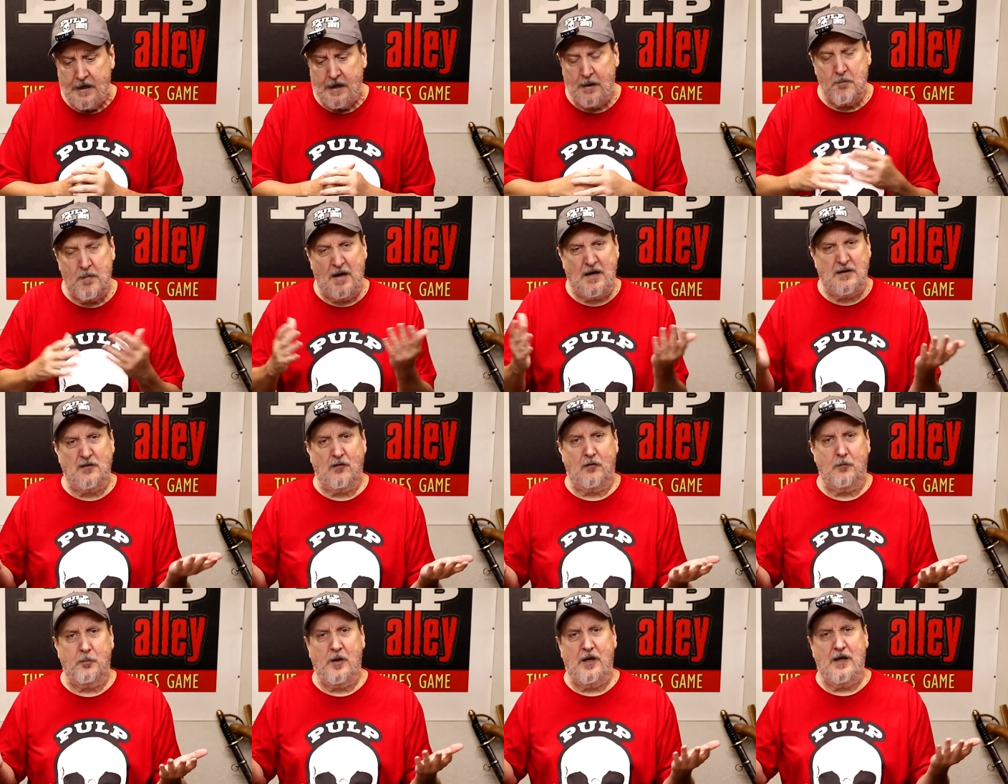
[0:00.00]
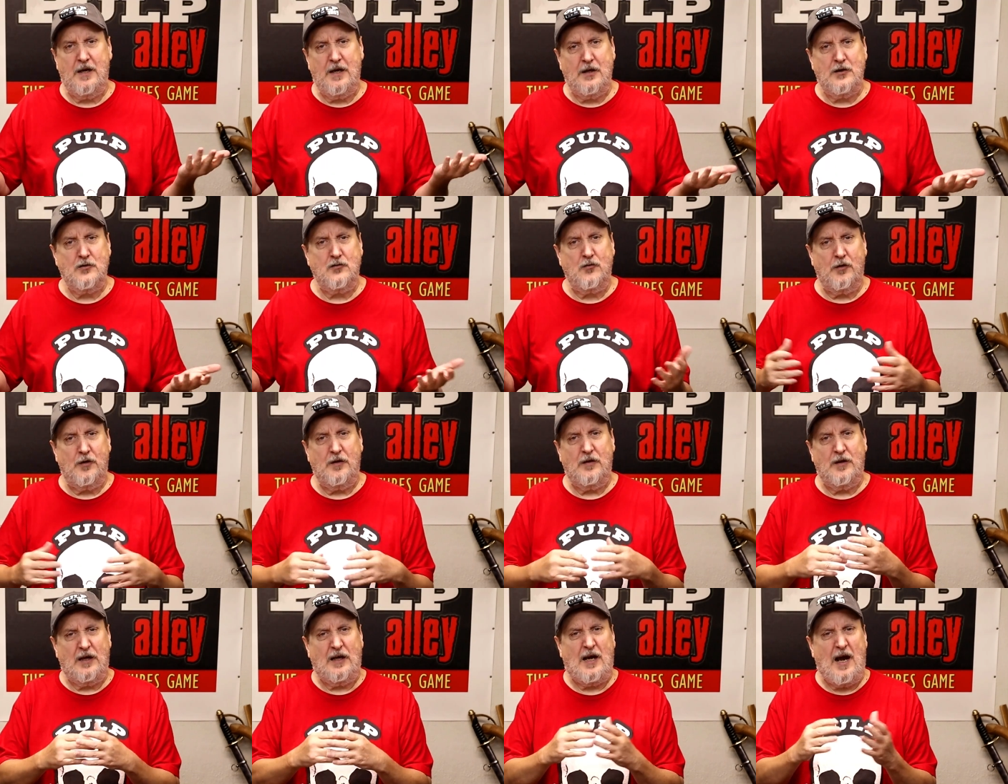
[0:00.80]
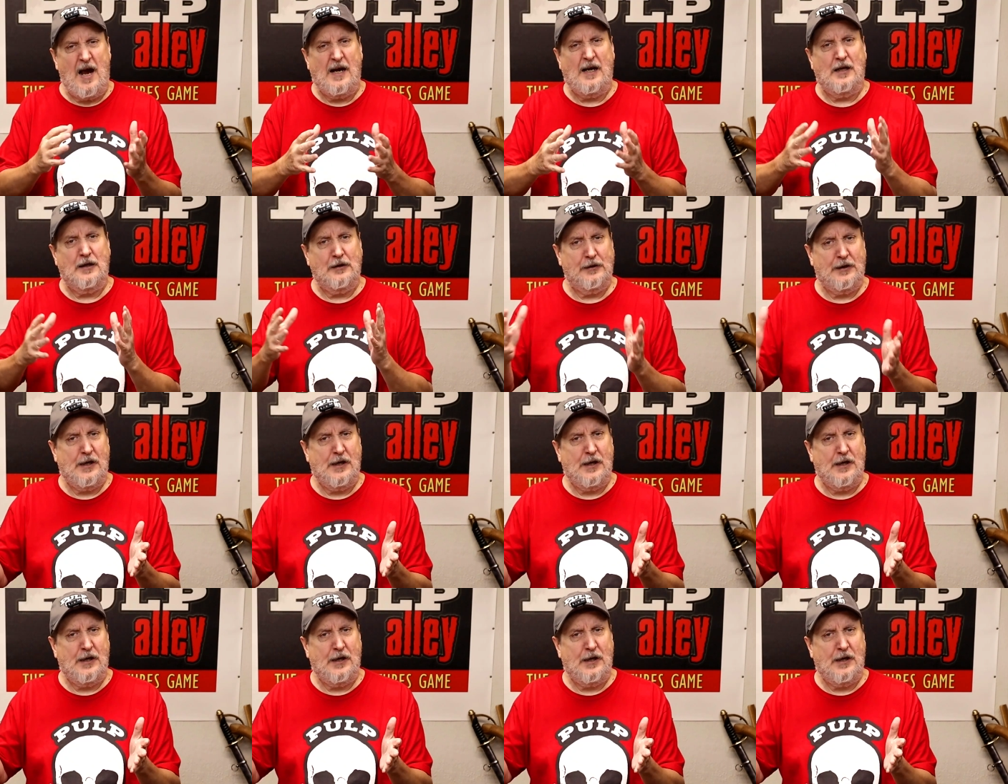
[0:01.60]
It may just be an injury that kind of